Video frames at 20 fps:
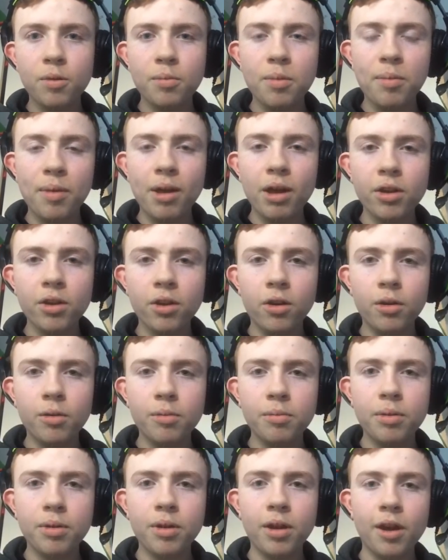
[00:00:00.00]
We'll be back
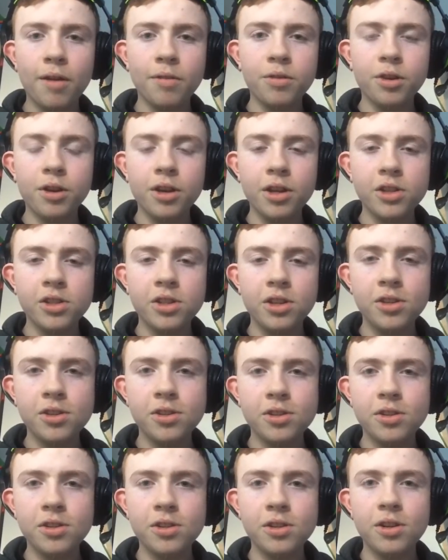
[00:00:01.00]
up after next
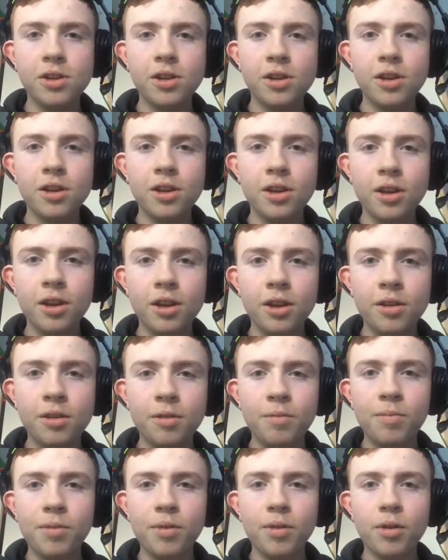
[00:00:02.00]
season,
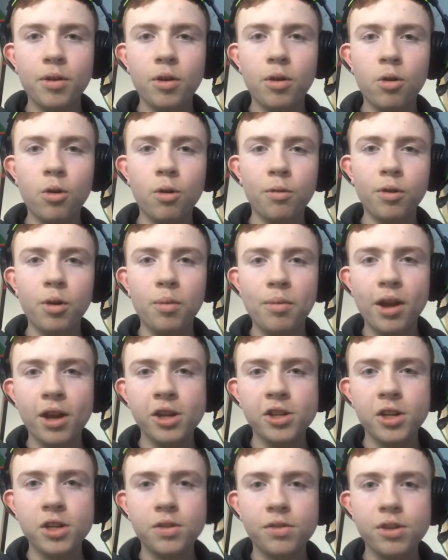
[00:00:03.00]
and hopefully there'll be
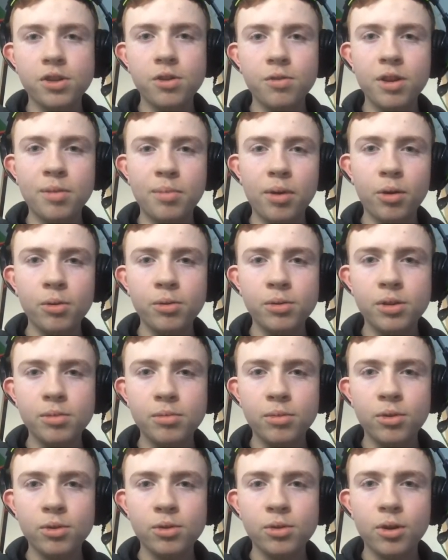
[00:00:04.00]
a chance for us to rebuild,
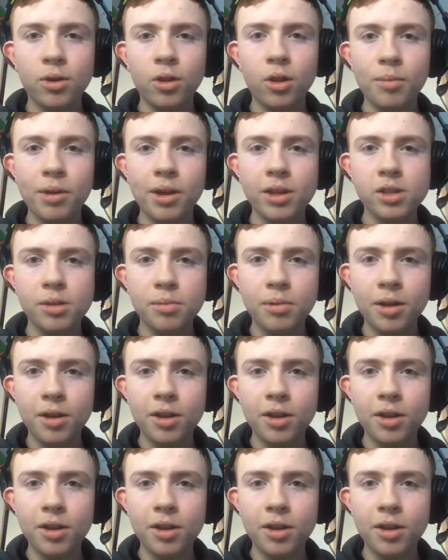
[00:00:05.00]
and we'll do a lot better